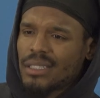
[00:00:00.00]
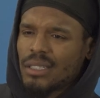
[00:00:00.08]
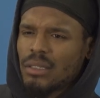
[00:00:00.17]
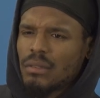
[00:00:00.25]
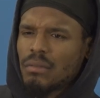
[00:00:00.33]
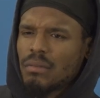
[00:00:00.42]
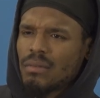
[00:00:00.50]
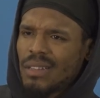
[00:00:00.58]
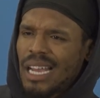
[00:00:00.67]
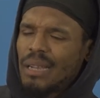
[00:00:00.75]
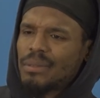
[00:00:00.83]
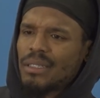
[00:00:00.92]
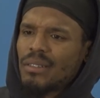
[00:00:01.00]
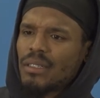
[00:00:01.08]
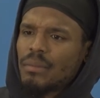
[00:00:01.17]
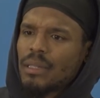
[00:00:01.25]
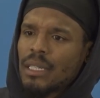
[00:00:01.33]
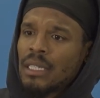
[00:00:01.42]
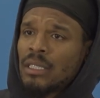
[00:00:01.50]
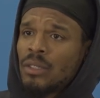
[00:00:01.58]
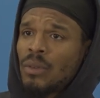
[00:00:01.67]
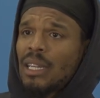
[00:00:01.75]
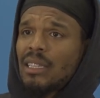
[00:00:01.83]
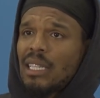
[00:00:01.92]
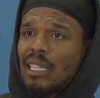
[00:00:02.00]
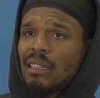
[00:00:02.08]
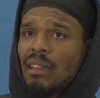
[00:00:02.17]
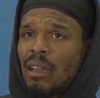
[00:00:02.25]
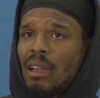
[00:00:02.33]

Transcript: to? Absolutely, because do I think